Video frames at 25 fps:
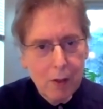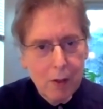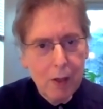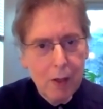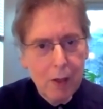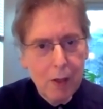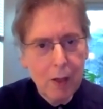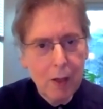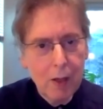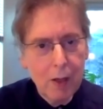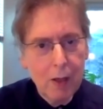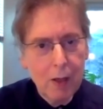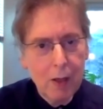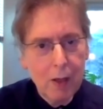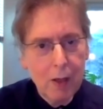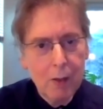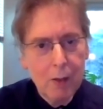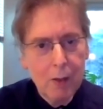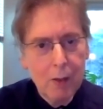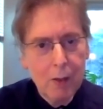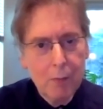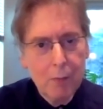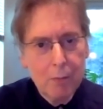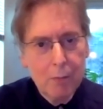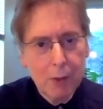
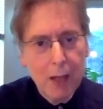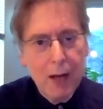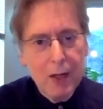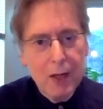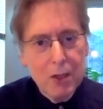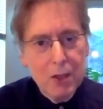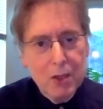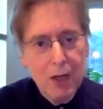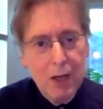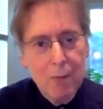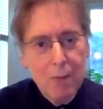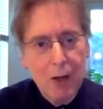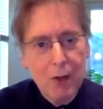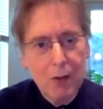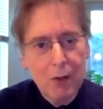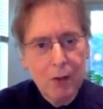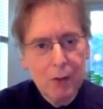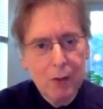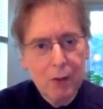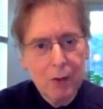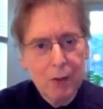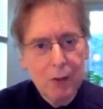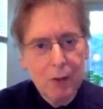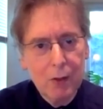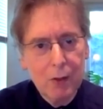In melodic ascending
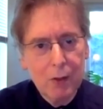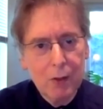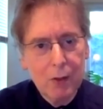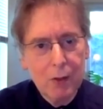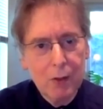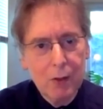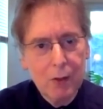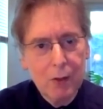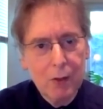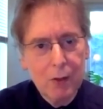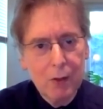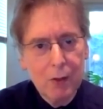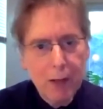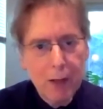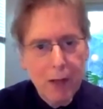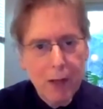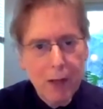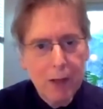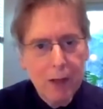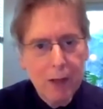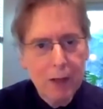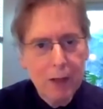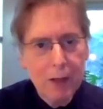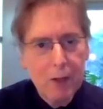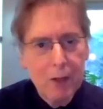minor
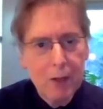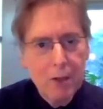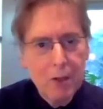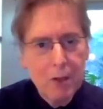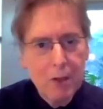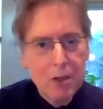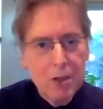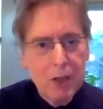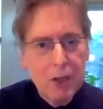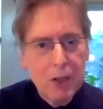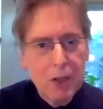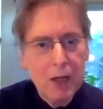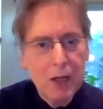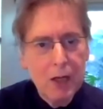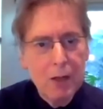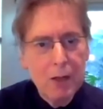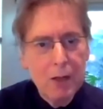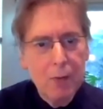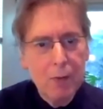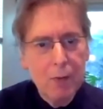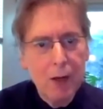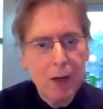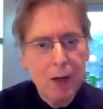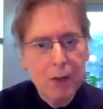on 4 and 5.